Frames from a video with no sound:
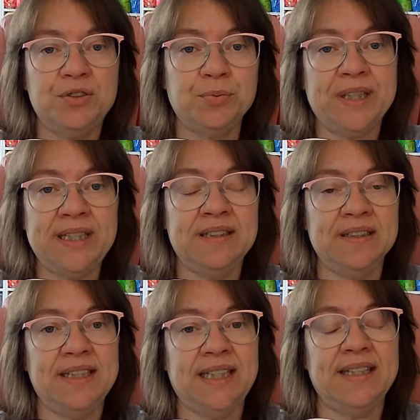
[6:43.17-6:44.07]
green
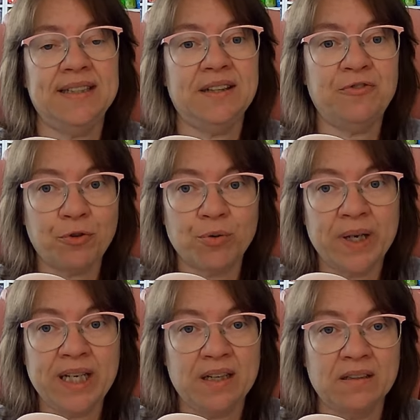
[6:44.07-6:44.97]
in a
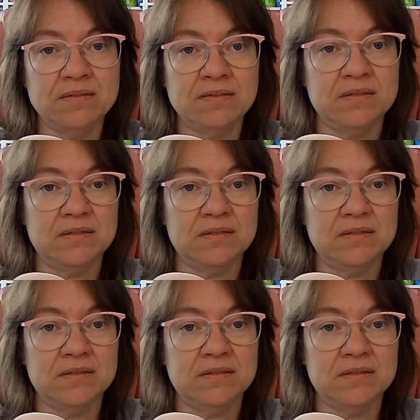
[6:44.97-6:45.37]
four-weight yarn.